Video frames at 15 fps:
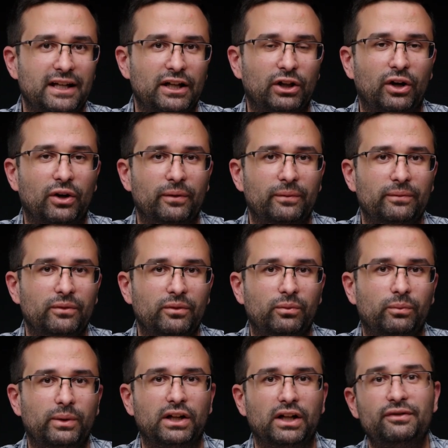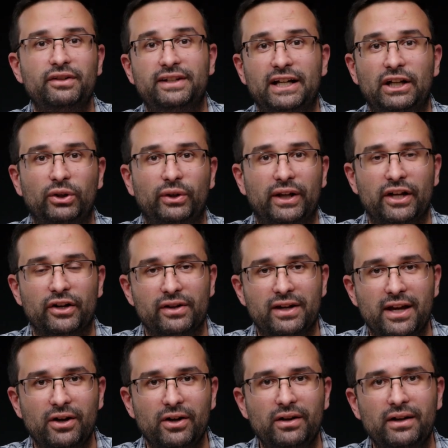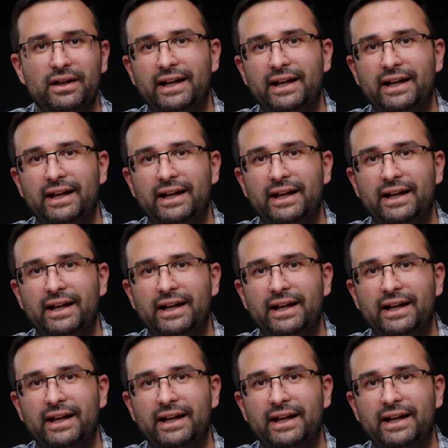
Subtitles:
hello. We'd love to take a look at your gear